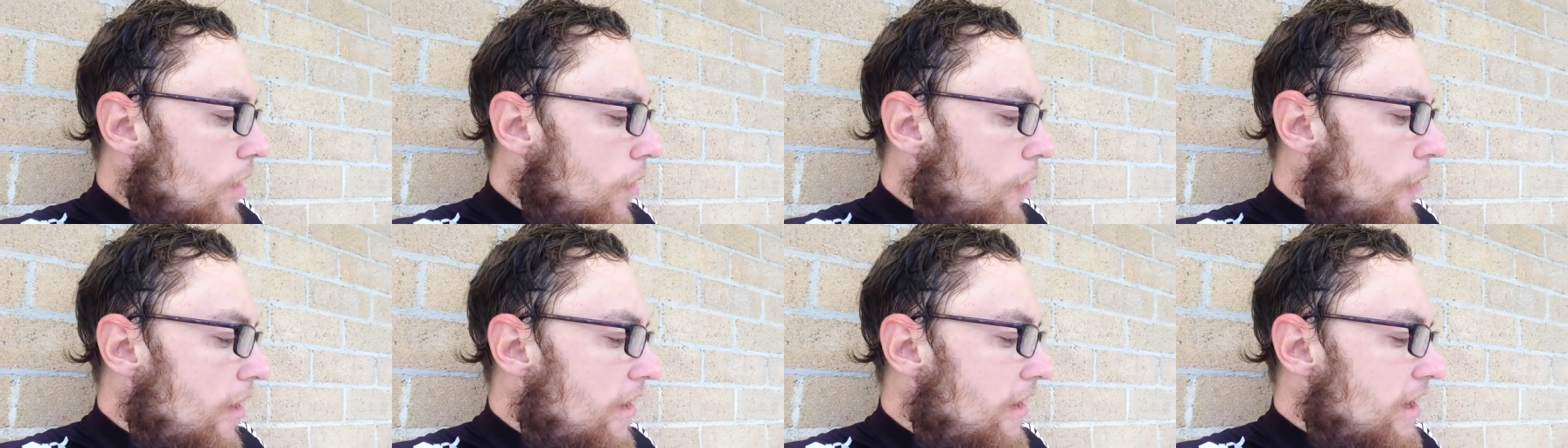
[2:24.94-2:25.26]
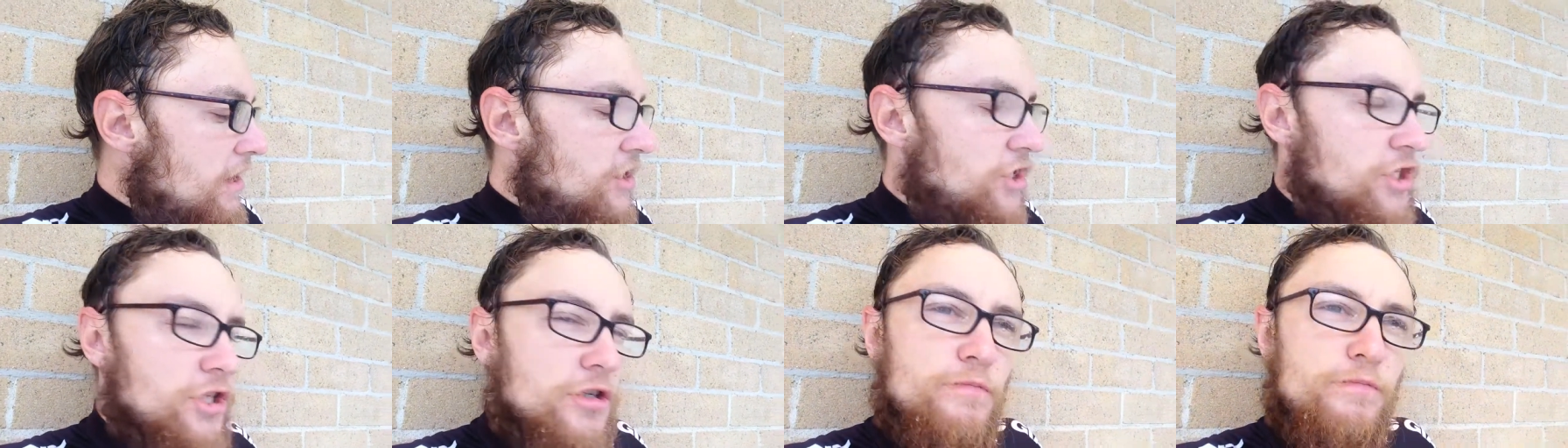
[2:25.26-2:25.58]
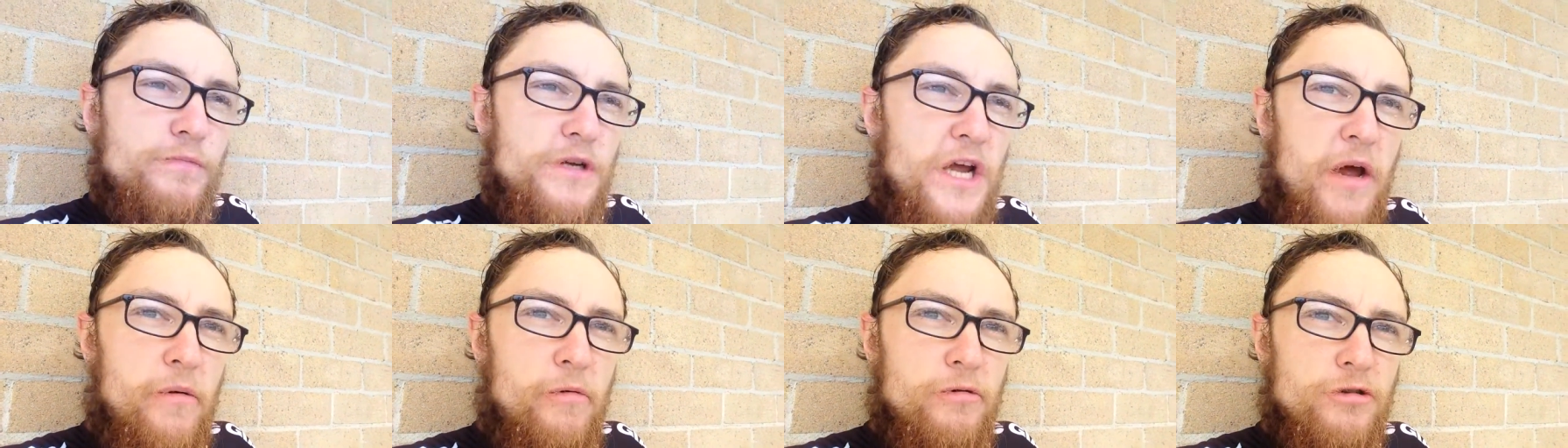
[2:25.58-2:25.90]
where I should
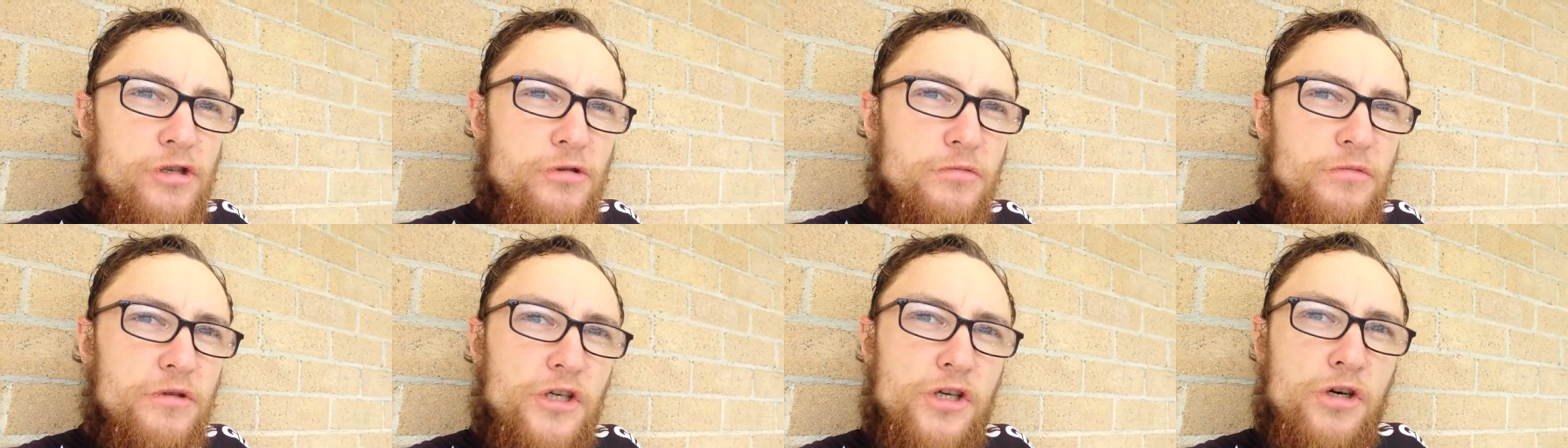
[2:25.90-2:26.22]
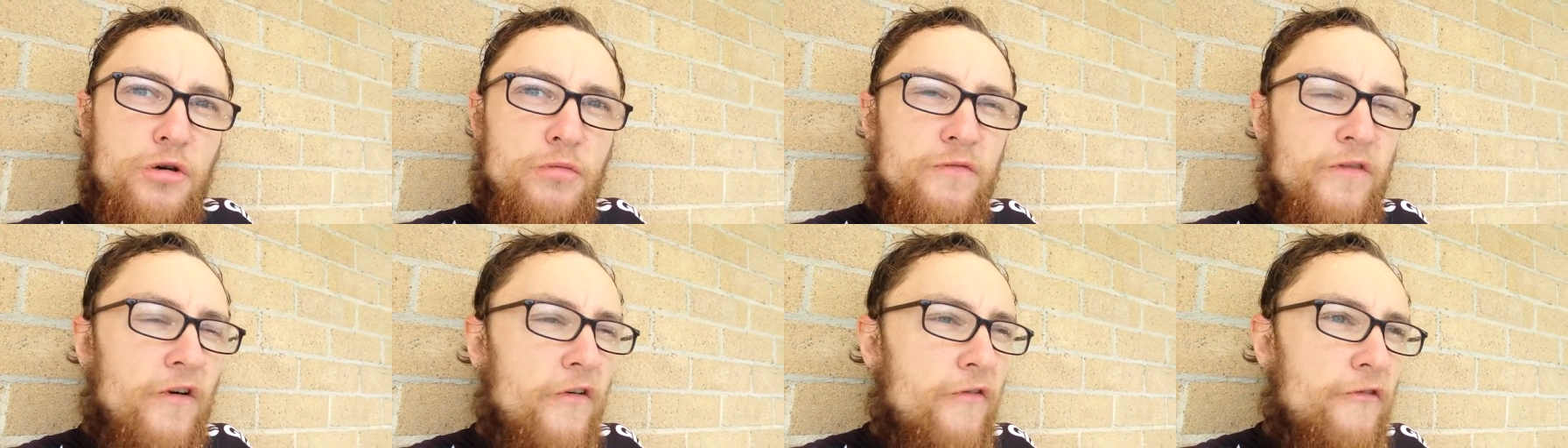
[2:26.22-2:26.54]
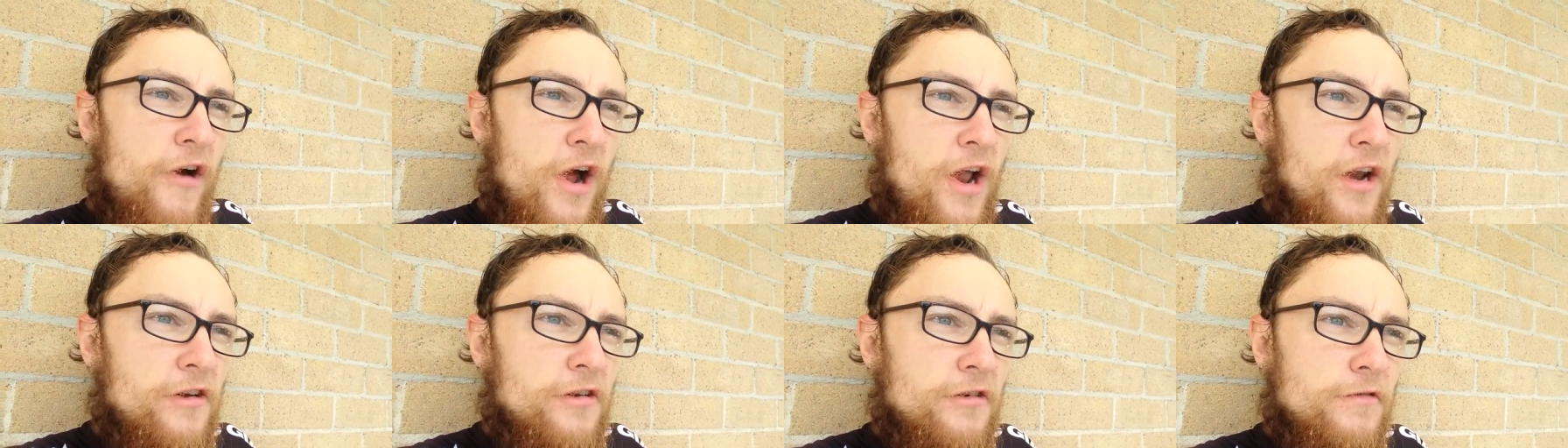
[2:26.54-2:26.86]
be able to meet up with a
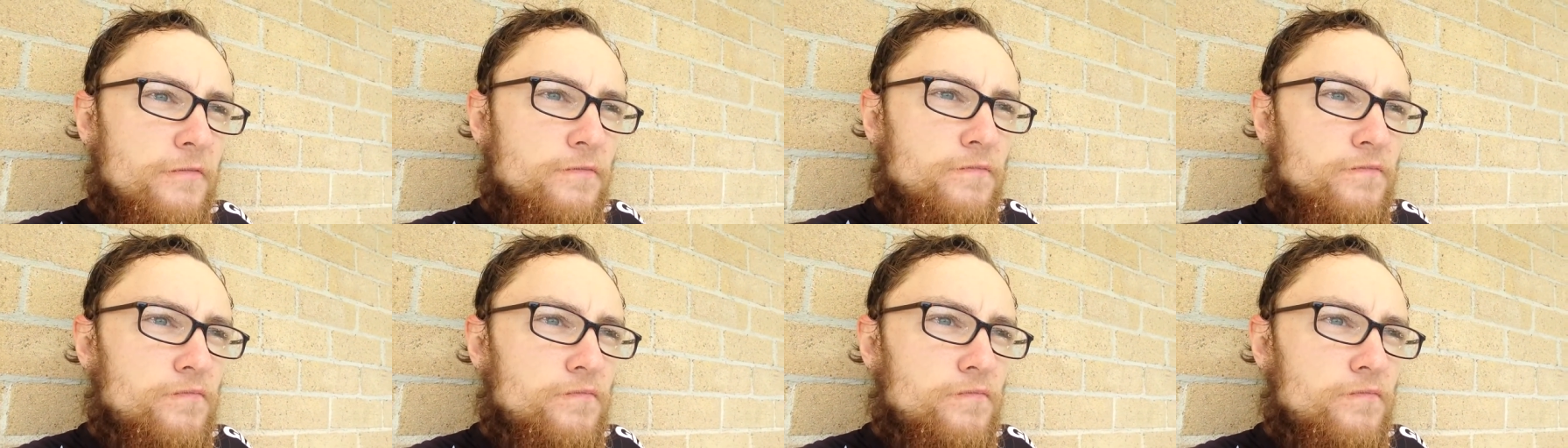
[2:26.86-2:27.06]
friend.